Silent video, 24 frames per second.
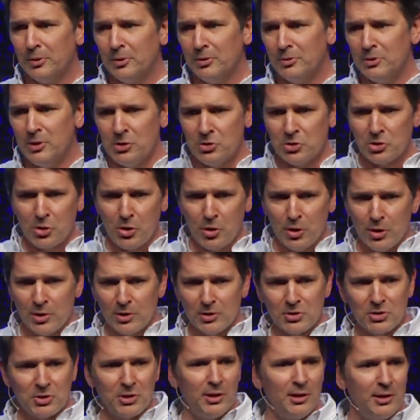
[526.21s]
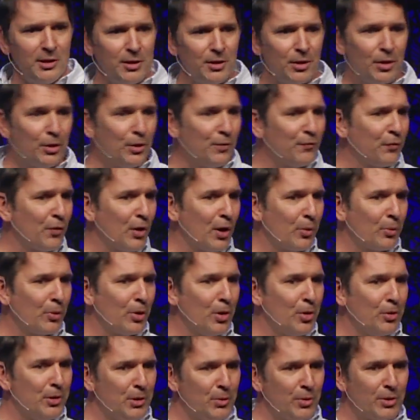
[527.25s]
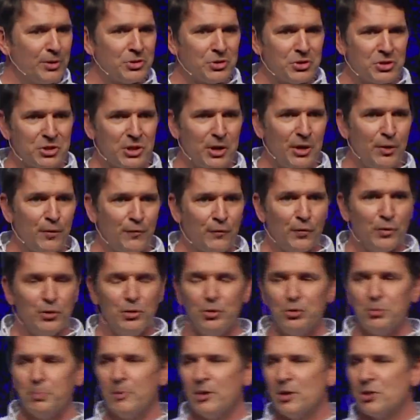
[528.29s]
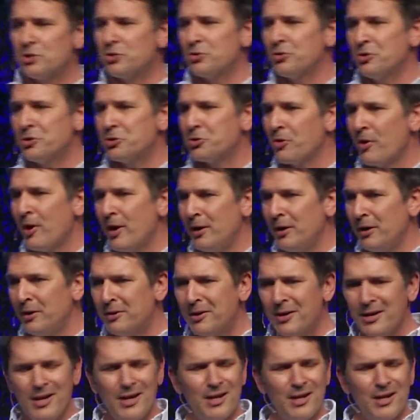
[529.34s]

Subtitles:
Deech Kirk is sitting here on the front row. He runs the Center for Youth Ministry Training.